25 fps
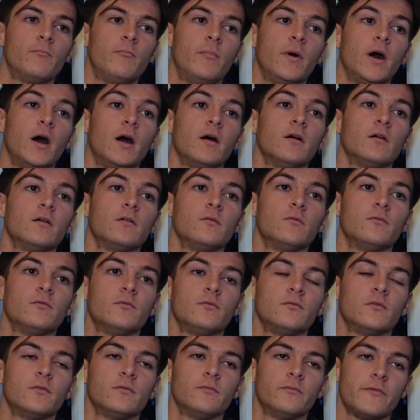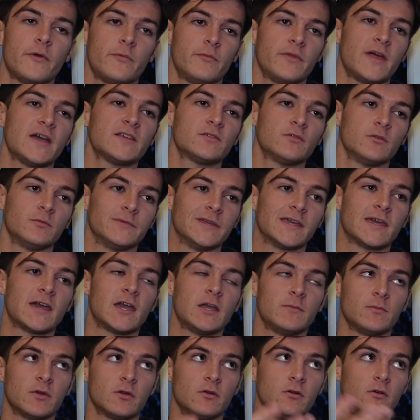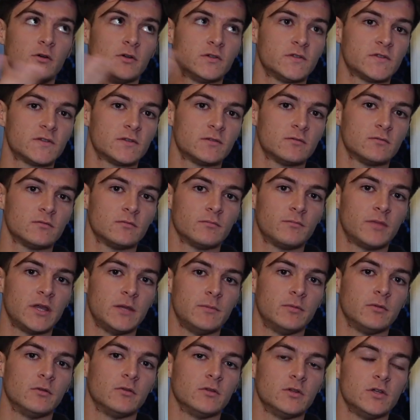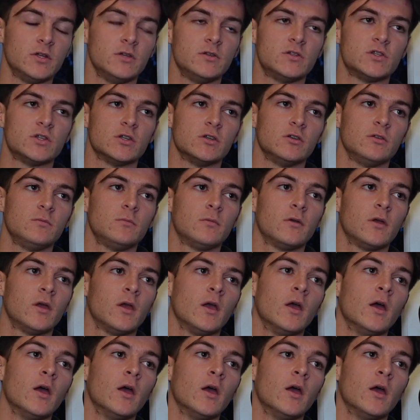But that's when we came across people on YouTube,